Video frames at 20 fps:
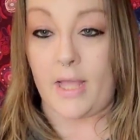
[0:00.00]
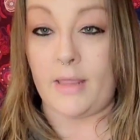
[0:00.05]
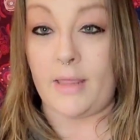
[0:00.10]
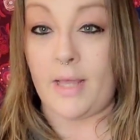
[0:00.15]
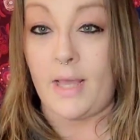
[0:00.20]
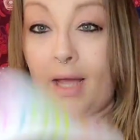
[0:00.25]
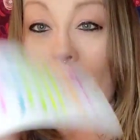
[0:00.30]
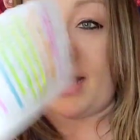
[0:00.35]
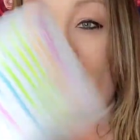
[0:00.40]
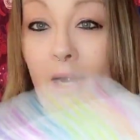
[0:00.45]

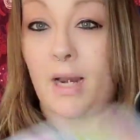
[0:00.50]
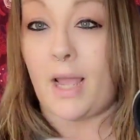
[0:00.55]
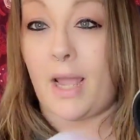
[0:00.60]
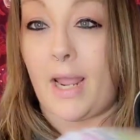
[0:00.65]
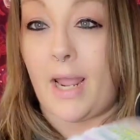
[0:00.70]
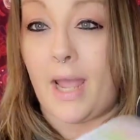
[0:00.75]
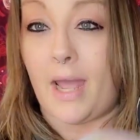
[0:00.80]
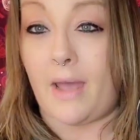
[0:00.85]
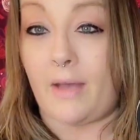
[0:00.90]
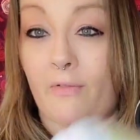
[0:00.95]
And then
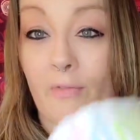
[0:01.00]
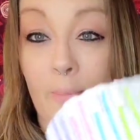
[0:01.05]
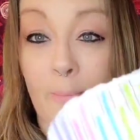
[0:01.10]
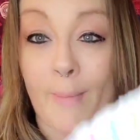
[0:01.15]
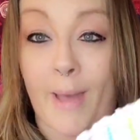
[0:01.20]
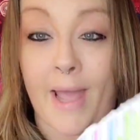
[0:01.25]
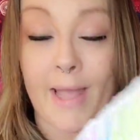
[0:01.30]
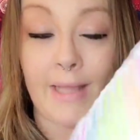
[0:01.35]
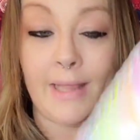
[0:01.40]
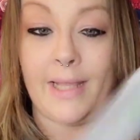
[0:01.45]
I have
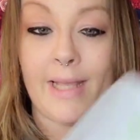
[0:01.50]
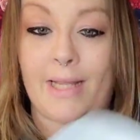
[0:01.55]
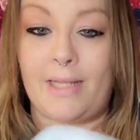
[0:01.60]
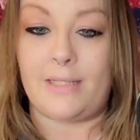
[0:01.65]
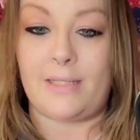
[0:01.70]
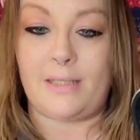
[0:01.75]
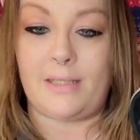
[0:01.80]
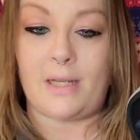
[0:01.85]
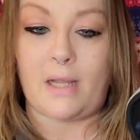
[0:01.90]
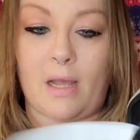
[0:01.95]
my
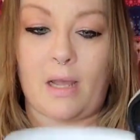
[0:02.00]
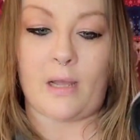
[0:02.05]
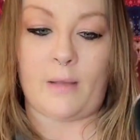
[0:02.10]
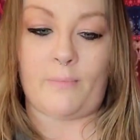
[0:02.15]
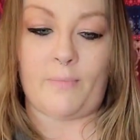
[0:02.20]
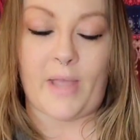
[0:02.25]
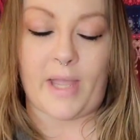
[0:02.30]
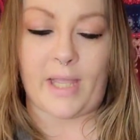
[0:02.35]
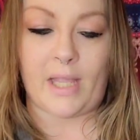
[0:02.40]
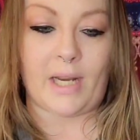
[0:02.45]
list.
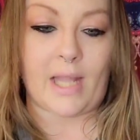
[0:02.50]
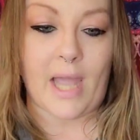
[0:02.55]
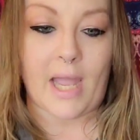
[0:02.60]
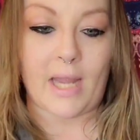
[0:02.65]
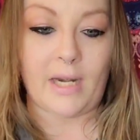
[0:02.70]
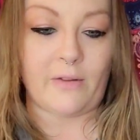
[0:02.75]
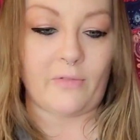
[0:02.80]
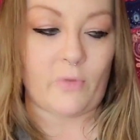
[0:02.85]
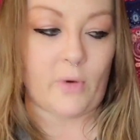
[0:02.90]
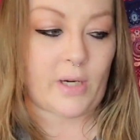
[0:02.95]
I can
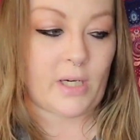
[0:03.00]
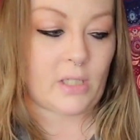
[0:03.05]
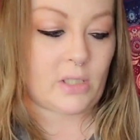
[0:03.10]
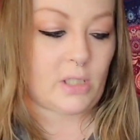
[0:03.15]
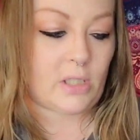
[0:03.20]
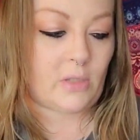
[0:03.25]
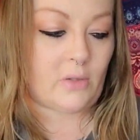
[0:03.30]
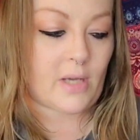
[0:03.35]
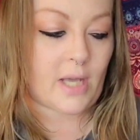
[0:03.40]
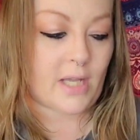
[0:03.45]
kind of read it
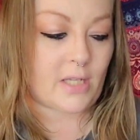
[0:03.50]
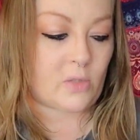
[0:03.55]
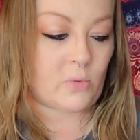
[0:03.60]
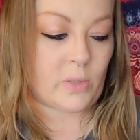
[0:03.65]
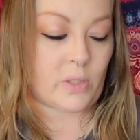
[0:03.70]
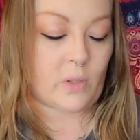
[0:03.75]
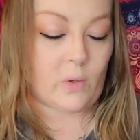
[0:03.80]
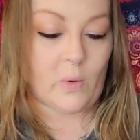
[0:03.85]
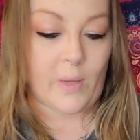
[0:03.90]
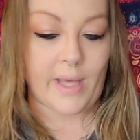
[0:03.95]
to you guys
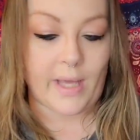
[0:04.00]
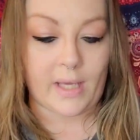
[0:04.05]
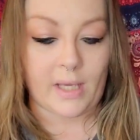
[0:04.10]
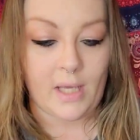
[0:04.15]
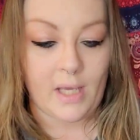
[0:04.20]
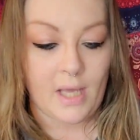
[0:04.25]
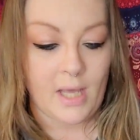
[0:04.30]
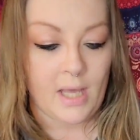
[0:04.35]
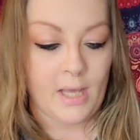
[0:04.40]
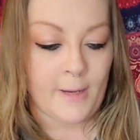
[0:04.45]
real
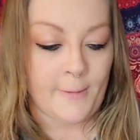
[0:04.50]
quick.